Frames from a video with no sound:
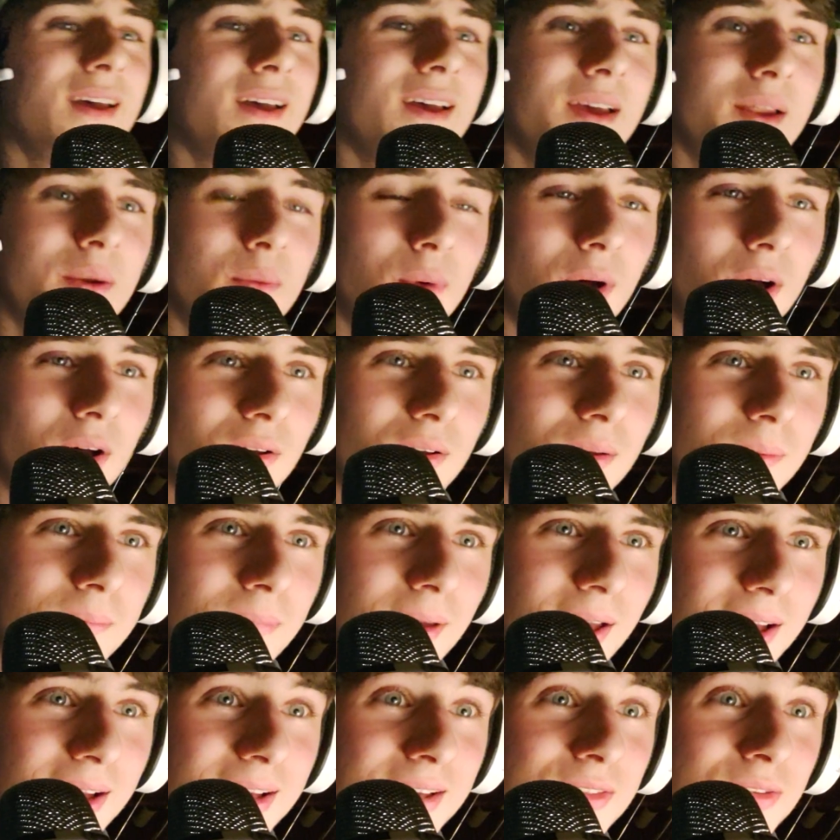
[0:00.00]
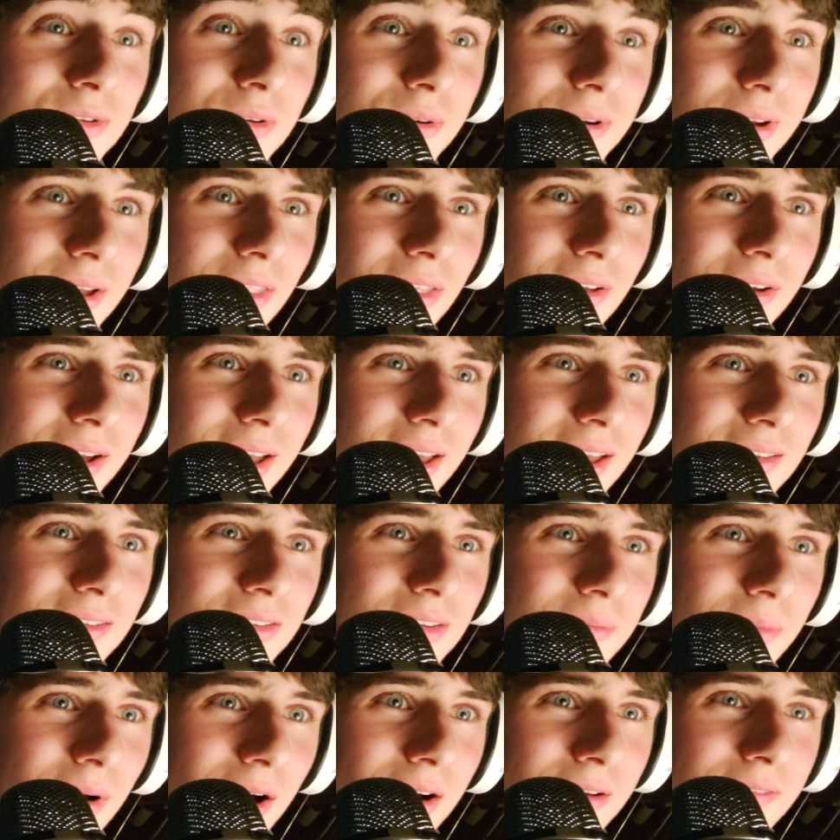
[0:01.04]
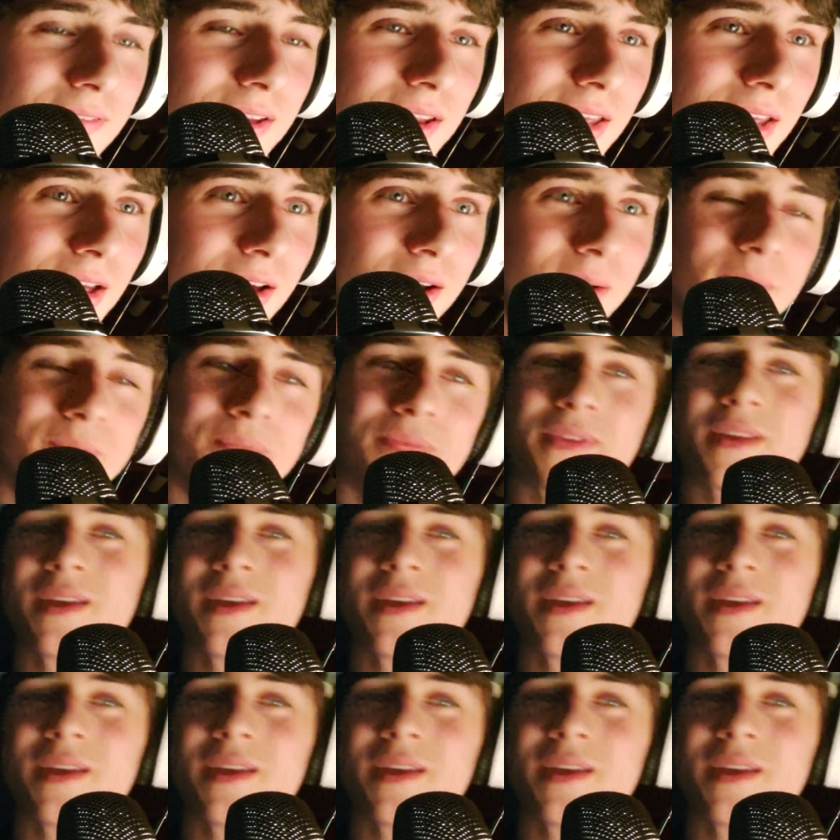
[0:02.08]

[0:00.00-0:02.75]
and welcome back to another ASMR video.